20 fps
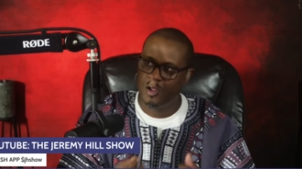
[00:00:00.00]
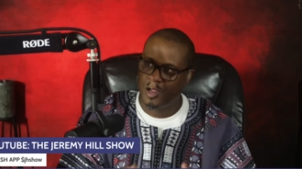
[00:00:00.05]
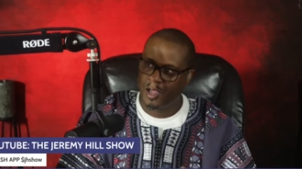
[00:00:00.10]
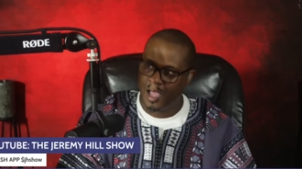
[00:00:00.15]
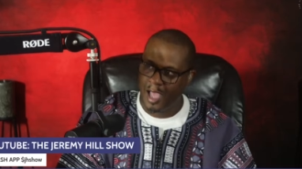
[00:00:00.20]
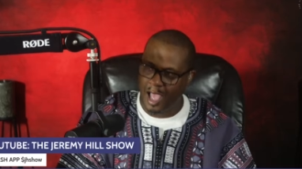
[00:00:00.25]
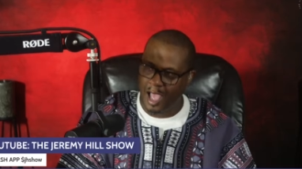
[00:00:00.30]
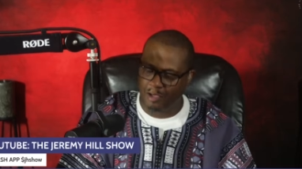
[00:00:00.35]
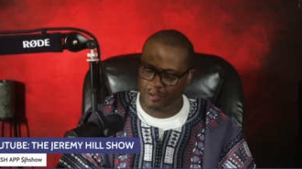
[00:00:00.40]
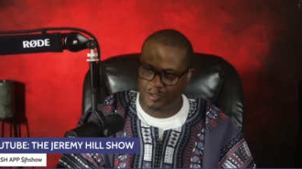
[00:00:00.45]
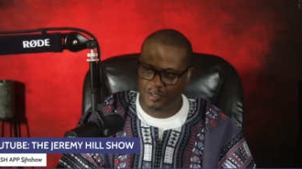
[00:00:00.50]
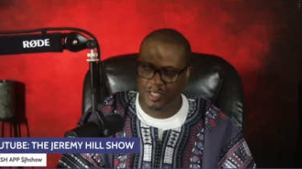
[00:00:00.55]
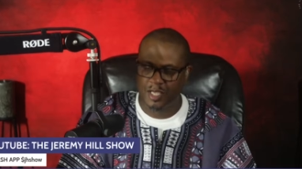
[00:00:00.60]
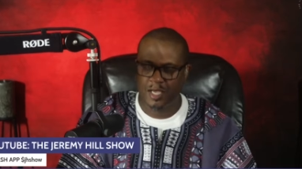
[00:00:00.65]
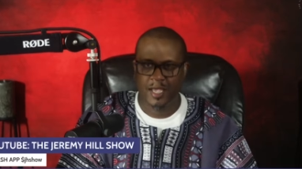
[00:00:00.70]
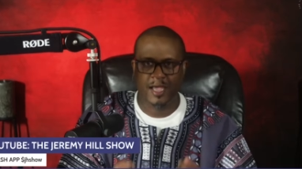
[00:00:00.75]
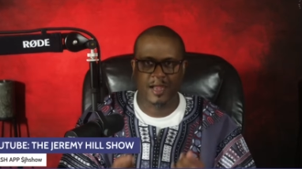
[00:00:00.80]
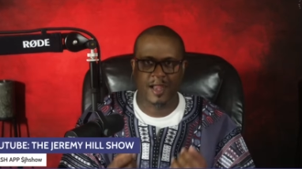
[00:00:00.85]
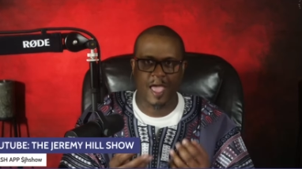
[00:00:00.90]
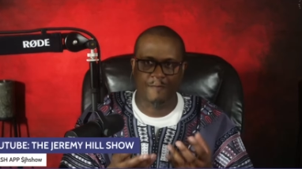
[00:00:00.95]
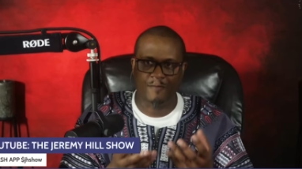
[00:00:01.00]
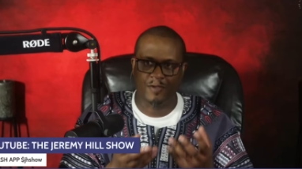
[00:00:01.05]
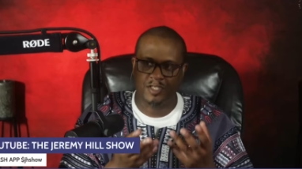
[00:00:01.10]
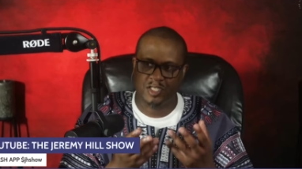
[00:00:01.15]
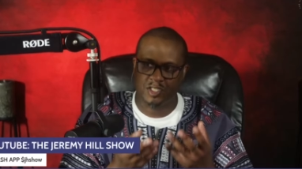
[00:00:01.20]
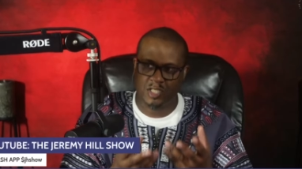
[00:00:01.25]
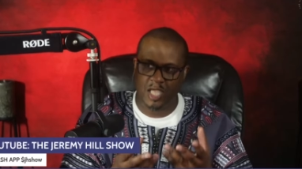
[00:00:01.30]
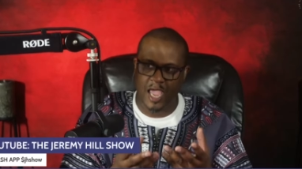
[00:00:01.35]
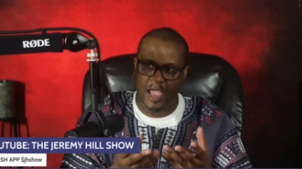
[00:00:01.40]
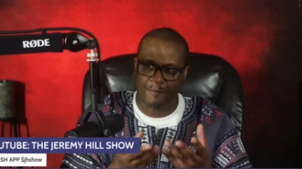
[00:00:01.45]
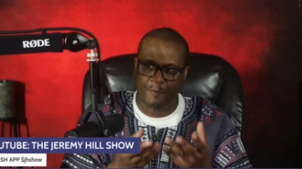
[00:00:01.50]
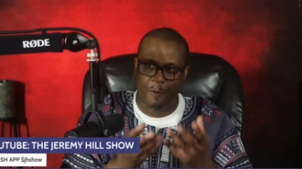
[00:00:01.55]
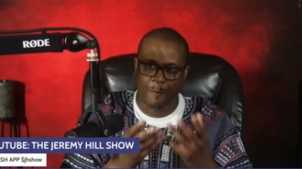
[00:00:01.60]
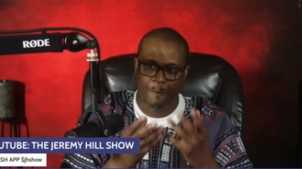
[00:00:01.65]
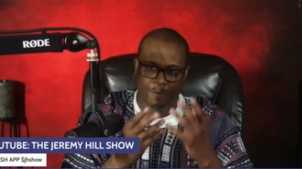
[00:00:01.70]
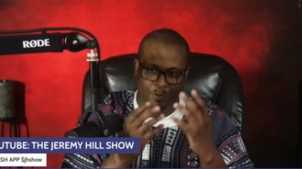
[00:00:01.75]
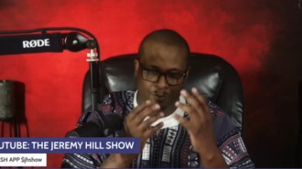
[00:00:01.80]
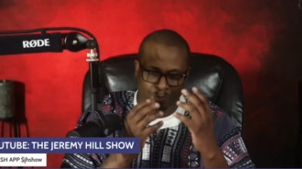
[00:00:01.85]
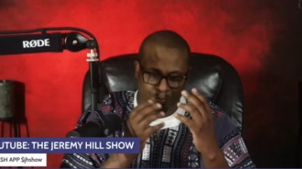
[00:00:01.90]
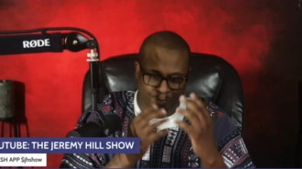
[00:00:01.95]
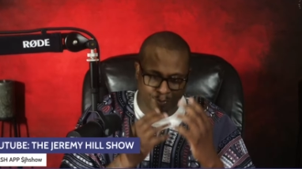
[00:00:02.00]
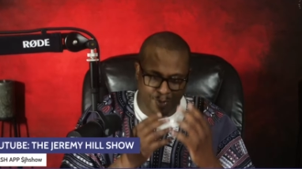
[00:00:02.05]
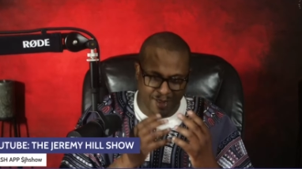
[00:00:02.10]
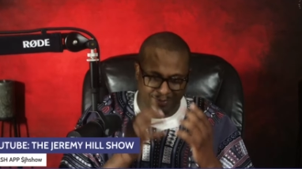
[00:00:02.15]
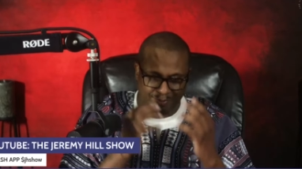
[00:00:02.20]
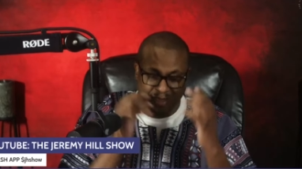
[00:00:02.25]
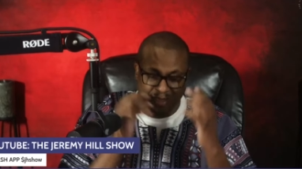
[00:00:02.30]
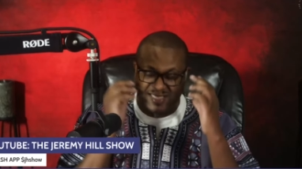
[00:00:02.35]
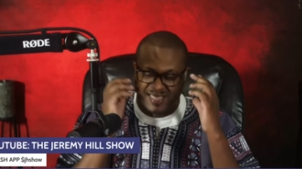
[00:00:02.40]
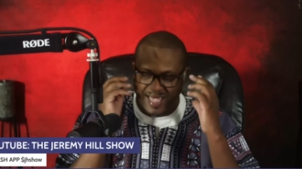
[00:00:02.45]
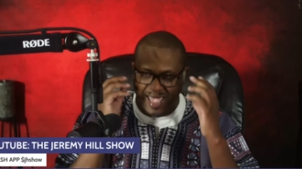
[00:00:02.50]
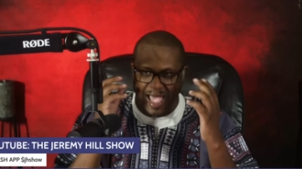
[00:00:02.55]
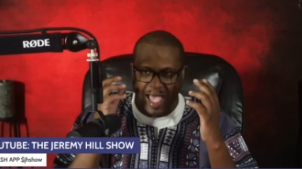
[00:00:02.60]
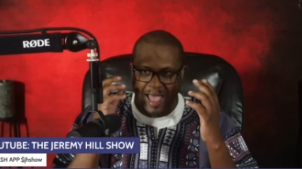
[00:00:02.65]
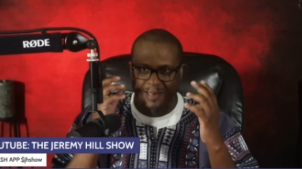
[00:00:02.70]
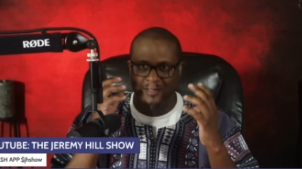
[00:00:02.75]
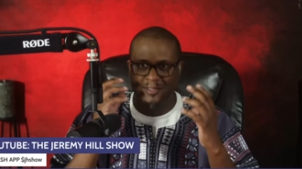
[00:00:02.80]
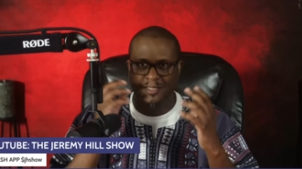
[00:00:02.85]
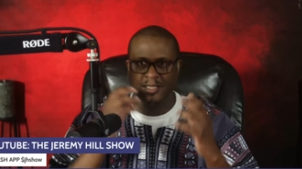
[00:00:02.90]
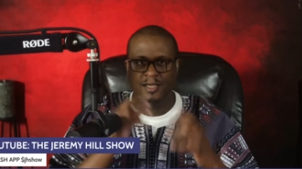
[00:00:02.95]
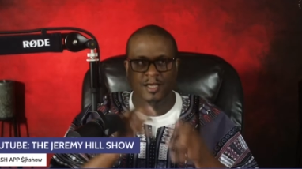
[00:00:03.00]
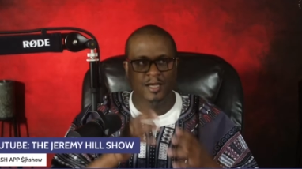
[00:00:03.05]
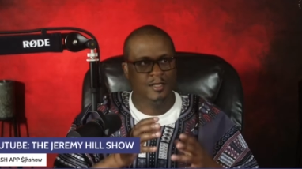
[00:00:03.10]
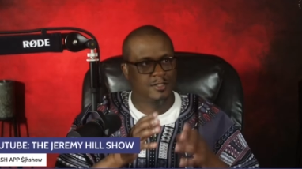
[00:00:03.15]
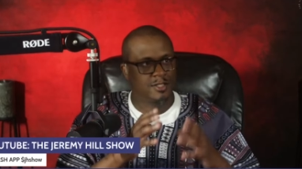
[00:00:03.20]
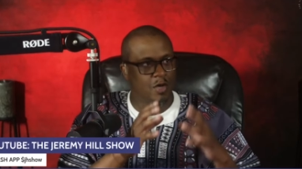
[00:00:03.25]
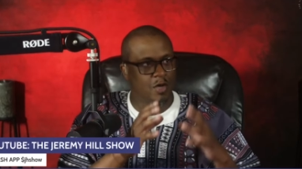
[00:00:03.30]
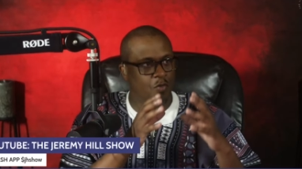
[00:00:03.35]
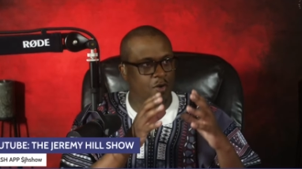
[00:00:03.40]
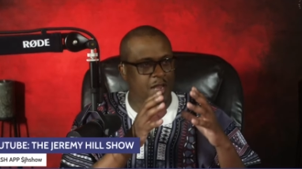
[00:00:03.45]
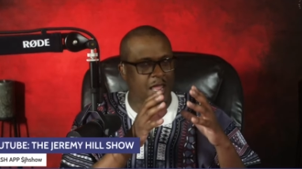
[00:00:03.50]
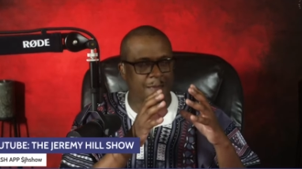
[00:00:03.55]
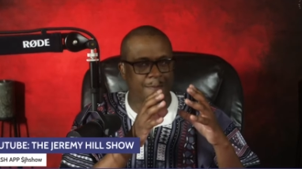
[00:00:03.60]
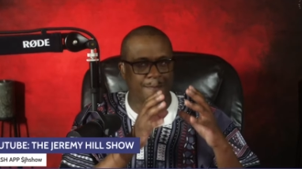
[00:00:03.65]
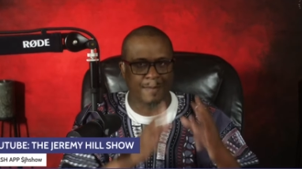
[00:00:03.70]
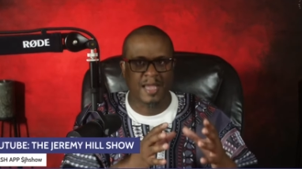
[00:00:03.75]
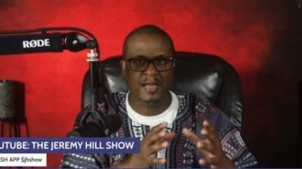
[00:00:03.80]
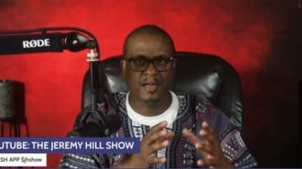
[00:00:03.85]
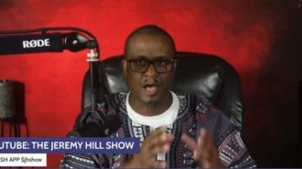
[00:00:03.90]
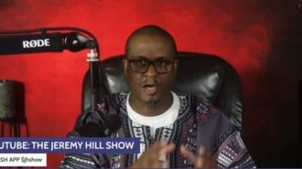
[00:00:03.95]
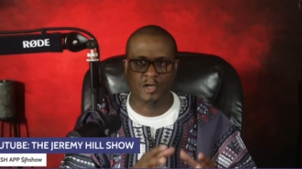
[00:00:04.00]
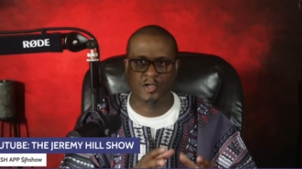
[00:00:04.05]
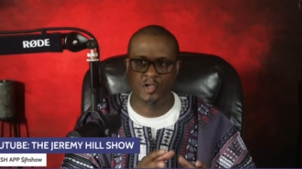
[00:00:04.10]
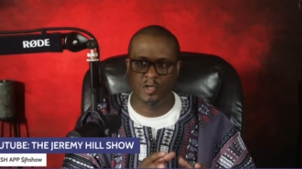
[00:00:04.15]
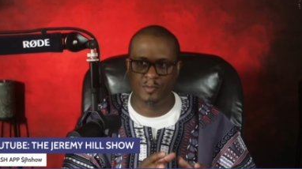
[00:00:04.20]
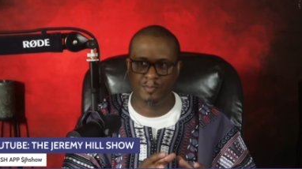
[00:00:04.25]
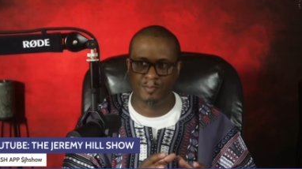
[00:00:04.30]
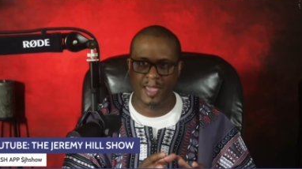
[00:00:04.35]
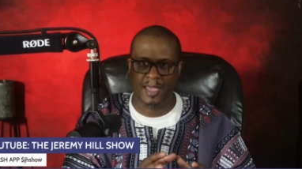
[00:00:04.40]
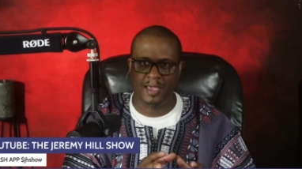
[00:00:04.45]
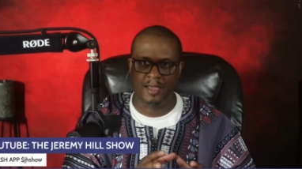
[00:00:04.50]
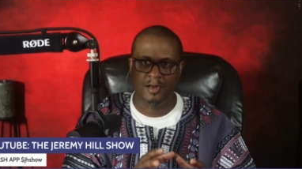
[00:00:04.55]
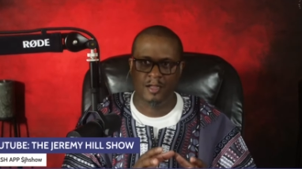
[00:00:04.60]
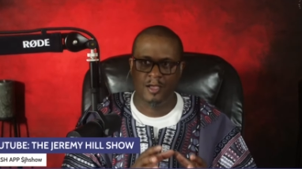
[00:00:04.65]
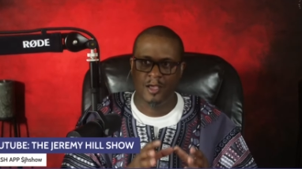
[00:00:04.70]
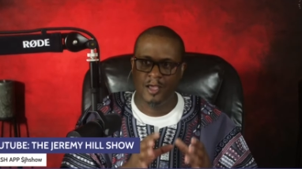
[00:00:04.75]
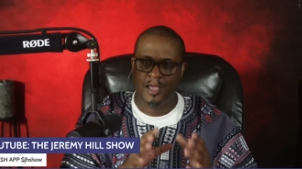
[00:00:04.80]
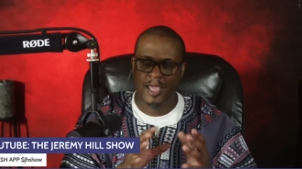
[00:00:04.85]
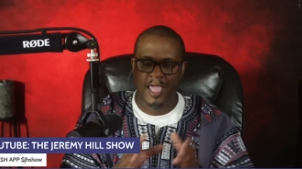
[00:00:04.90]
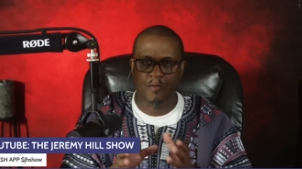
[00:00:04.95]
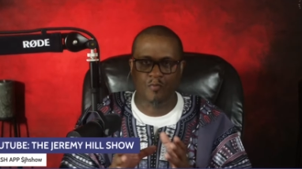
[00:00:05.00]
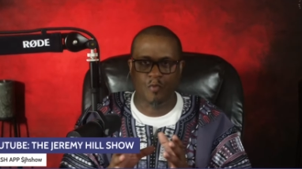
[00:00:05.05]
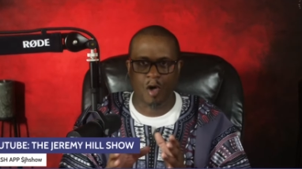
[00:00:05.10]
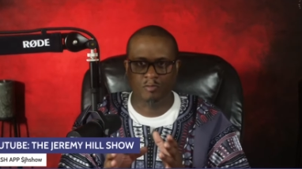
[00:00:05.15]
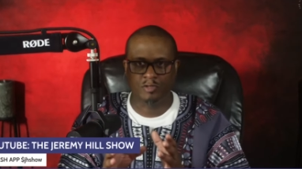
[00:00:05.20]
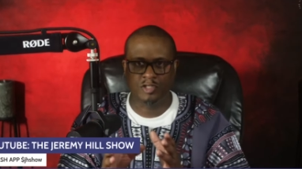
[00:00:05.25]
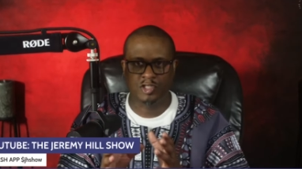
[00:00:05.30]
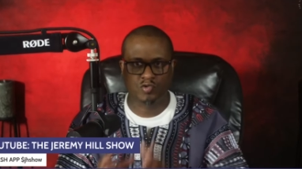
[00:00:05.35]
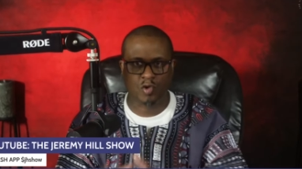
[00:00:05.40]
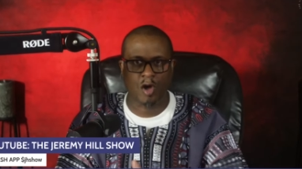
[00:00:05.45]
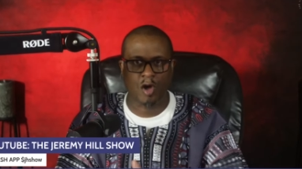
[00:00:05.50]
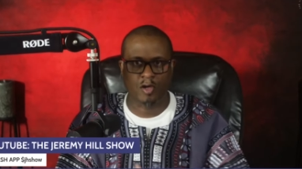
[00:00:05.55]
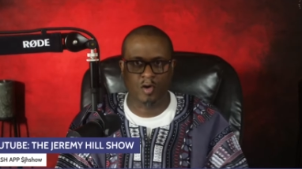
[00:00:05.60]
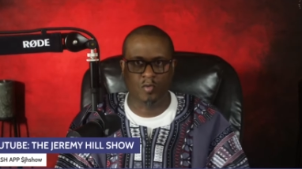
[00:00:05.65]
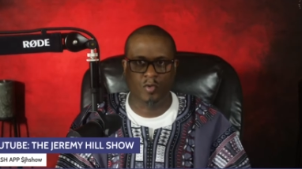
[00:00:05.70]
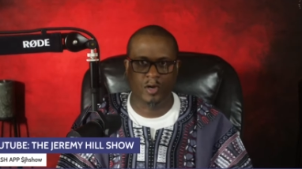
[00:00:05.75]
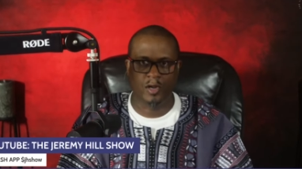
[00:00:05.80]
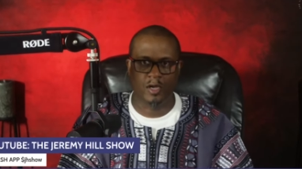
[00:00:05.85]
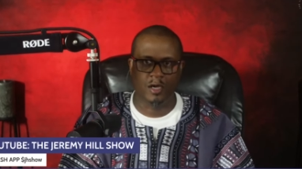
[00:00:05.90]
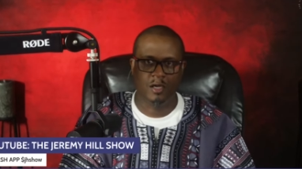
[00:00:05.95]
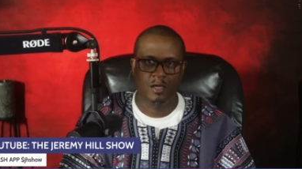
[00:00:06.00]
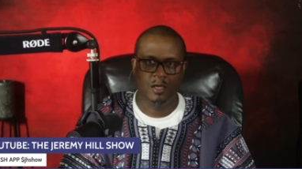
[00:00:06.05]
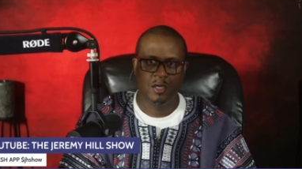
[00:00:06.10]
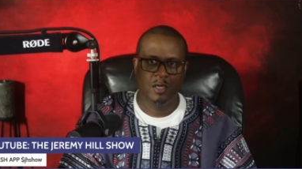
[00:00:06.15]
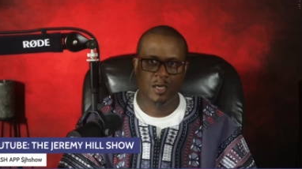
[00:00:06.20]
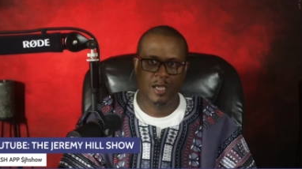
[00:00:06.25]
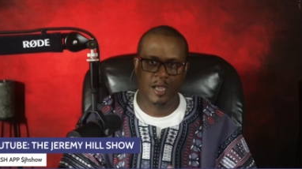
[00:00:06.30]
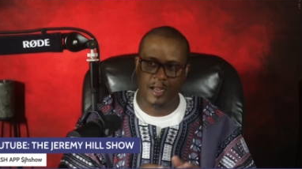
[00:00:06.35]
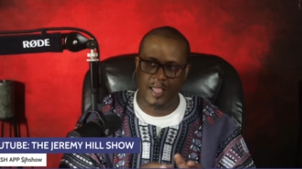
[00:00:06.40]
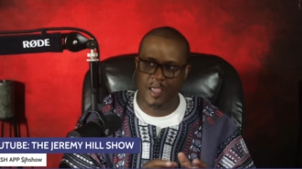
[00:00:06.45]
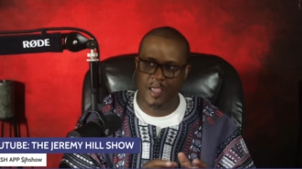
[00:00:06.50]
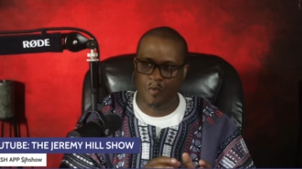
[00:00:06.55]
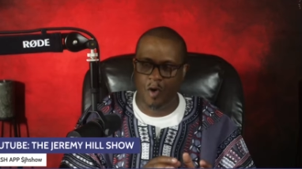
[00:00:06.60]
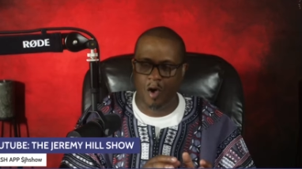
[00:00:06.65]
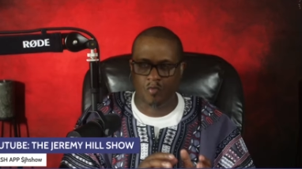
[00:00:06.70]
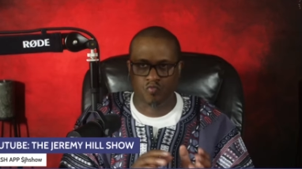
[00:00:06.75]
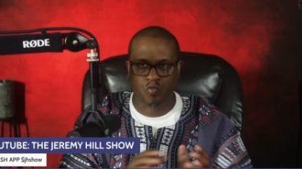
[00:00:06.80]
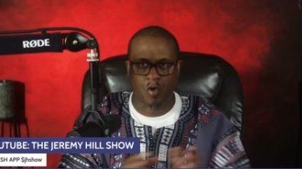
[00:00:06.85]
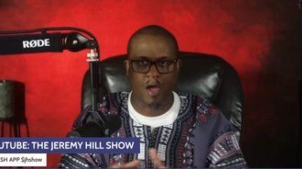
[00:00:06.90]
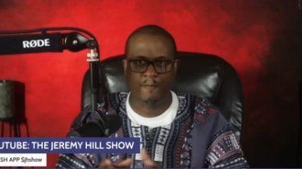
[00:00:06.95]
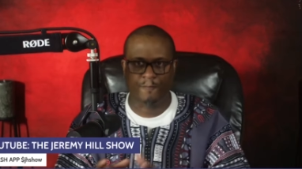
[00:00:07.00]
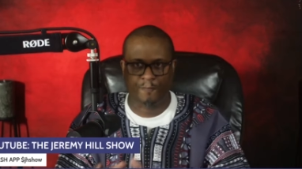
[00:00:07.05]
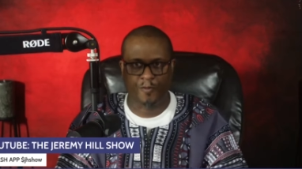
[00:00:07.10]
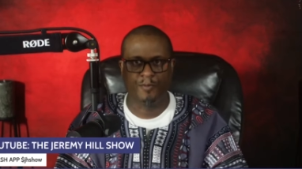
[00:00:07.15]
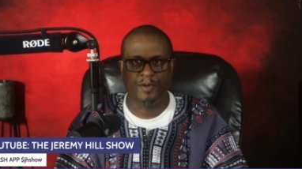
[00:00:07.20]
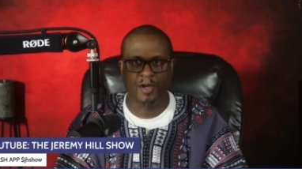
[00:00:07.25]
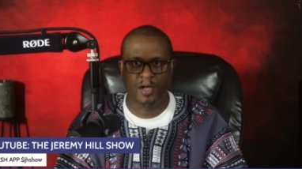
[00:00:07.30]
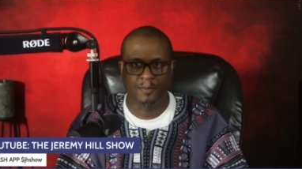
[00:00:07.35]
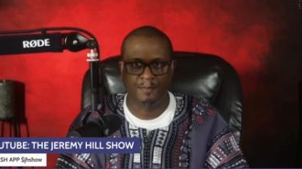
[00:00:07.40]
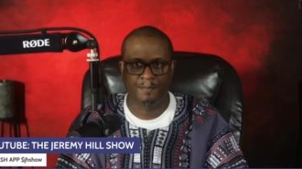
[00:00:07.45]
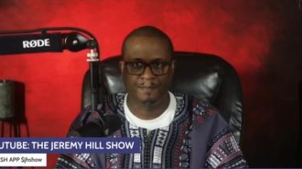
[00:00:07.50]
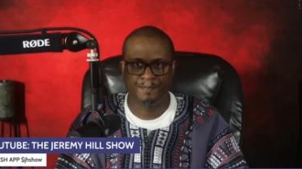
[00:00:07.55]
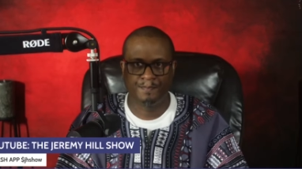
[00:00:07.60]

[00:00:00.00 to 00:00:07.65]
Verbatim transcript: house and have a stable mentality, so when they meet a good man, he won't struggle with her and he won't run from her.